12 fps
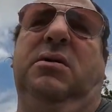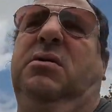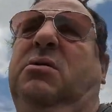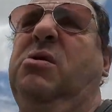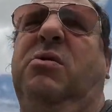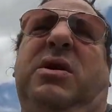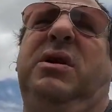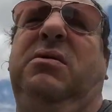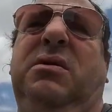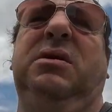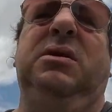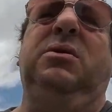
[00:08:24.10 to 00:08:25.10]
or
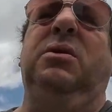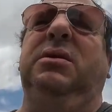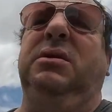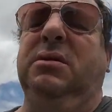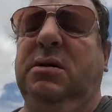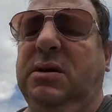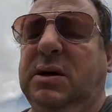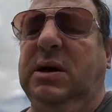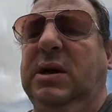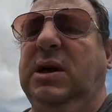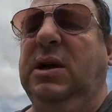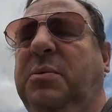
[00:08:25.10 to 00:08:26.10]
whatever they call it,
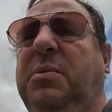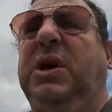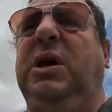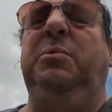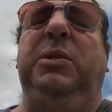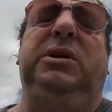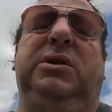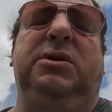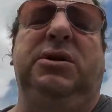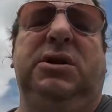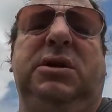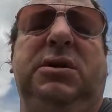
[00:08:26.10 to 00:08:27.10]

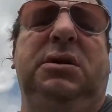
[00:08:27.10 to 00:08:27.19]
millimeters